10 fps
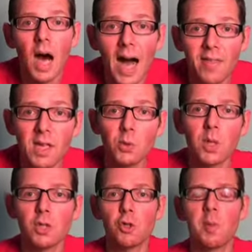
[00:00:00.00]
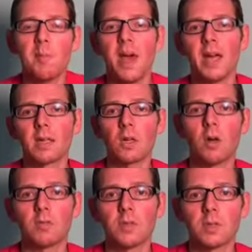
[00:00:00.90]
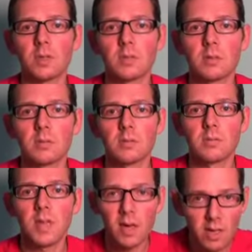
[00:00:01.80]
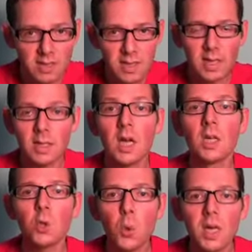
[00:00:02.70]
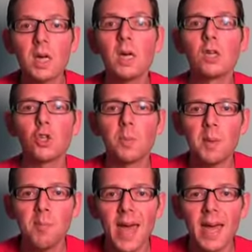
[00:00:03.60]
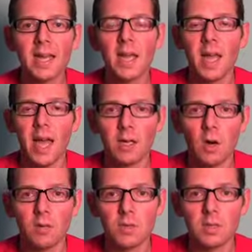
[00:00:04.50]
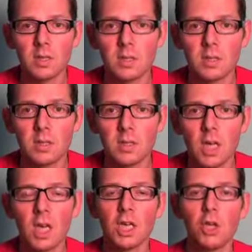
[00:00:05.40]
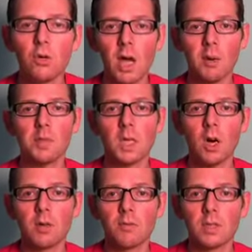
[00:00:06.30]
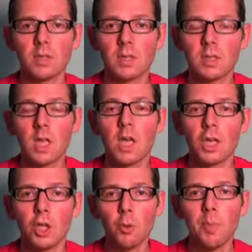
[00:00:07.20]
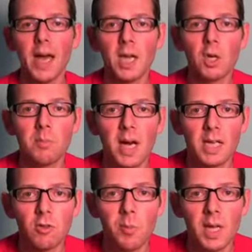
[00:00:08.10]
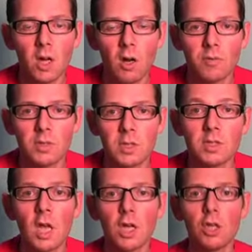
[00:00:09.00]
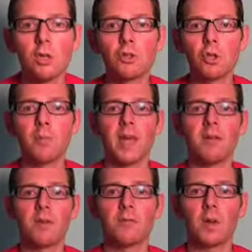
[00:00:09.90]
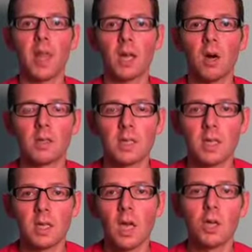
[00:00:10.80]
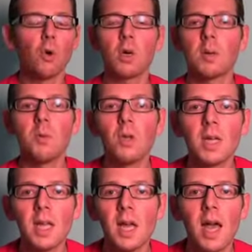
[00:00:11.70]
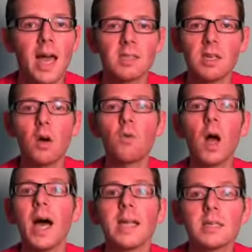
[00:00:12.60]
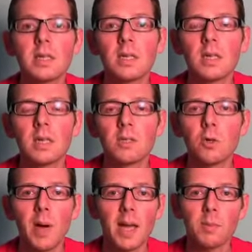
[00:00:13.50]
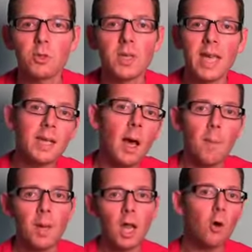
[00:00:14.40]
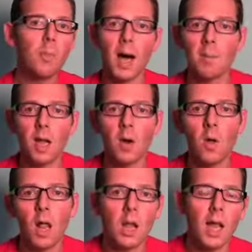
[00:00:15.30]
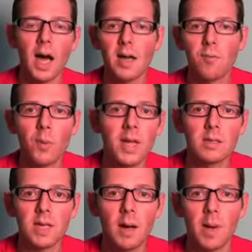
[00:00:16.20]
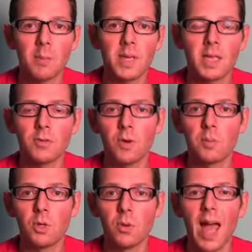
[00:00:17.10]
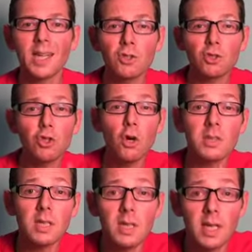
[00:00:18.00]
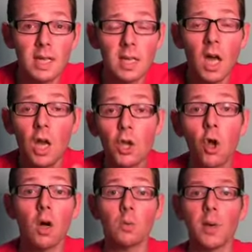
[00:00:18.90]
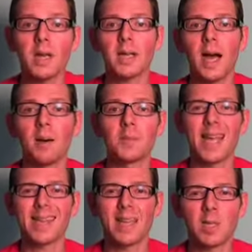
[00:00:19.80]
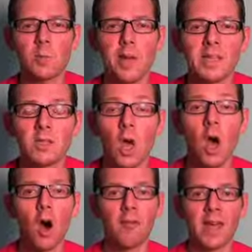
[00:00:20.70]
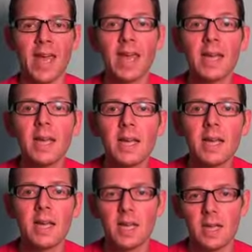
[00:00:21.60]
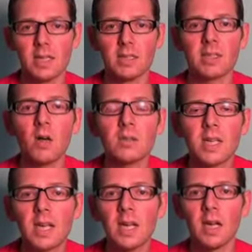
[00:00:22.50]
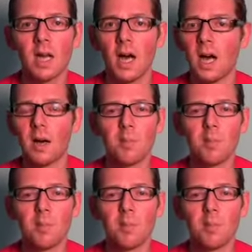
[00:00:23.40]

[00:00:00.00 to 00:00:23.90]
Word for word: I think Twitter should be banned at conferences. There, I said it. Twitter should be banned at conferences. You come to conferences, you pay good money to be at conferences, you should benefit from that content. Your community has no right to be able to get blow-by-blow, live, real-time updates from you. And certainly not when it comes at the expense of heckling, insulting, uh,